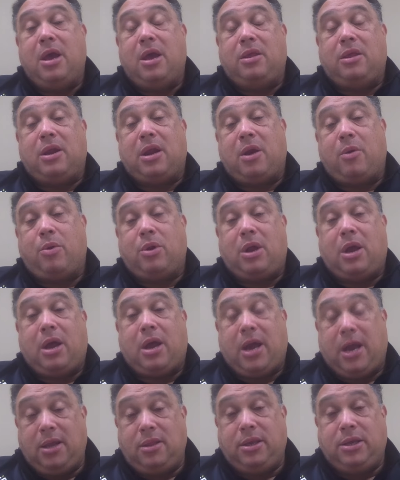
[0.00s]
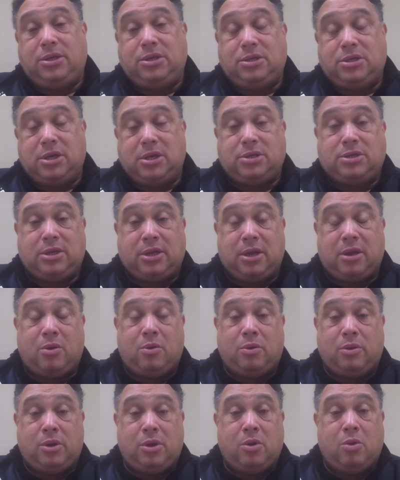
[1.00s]
then I would highly suggest you get
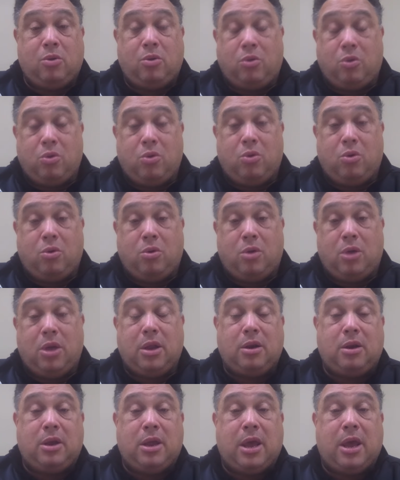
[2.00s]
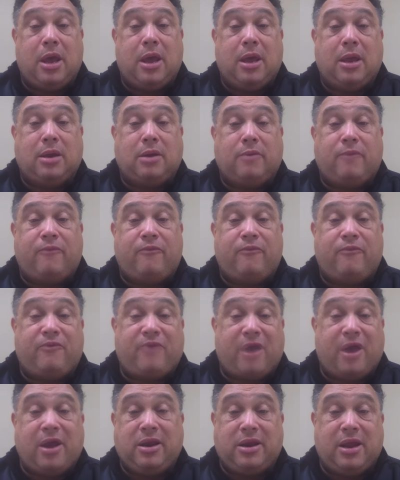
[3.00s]
on the old Google and
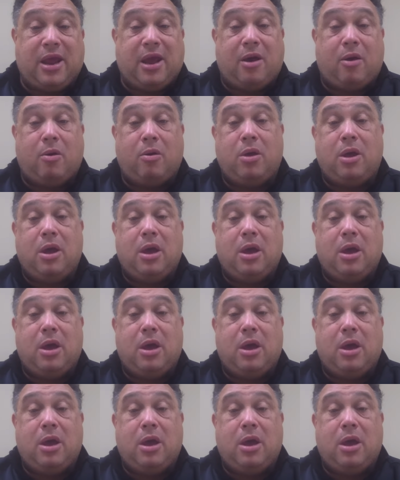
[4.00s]
find out